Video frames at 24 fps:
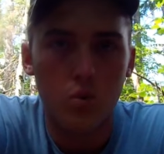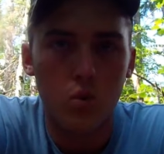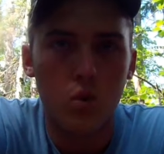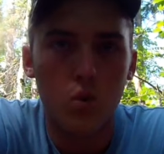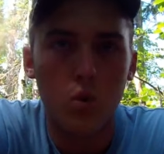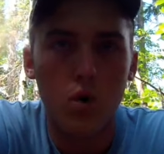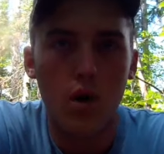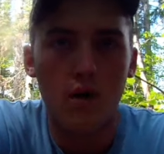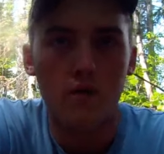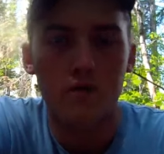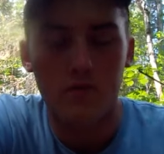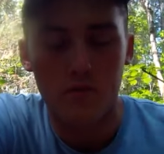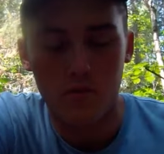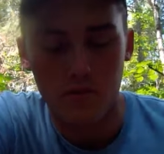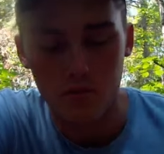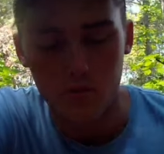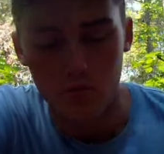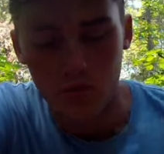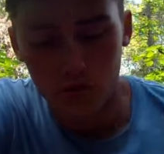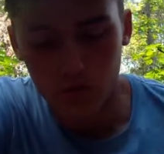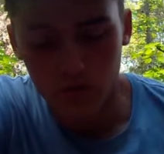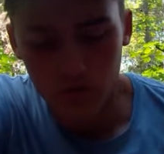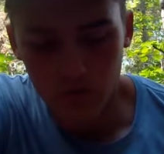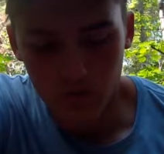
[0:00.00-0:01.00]
will go after
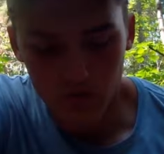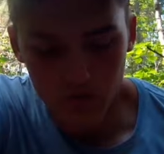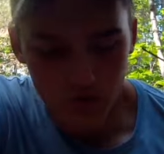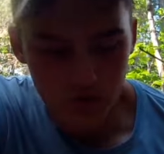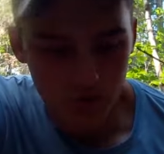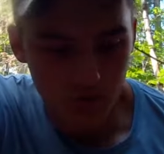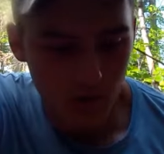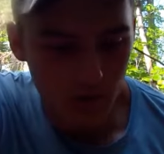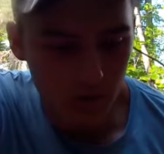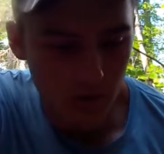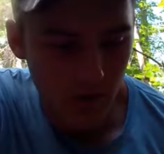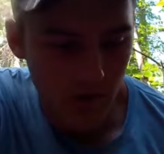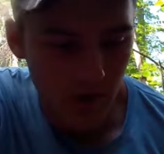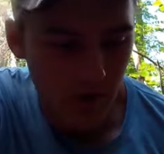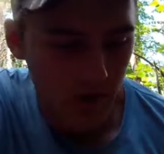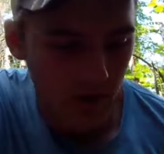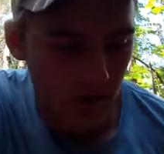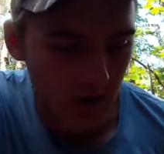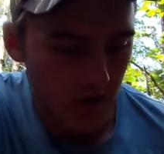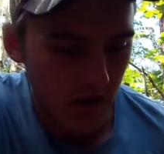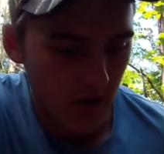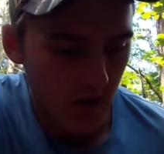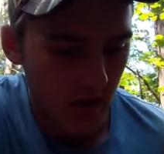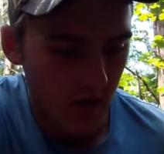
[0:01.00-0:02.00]
a really small
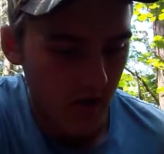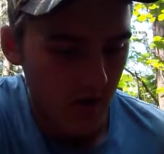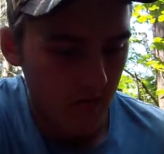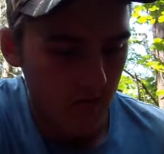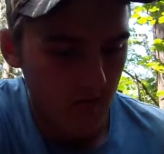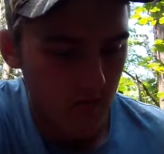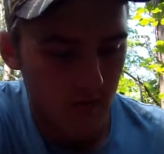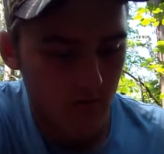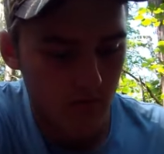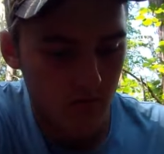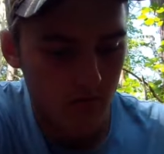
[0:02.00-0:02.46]
bait like that.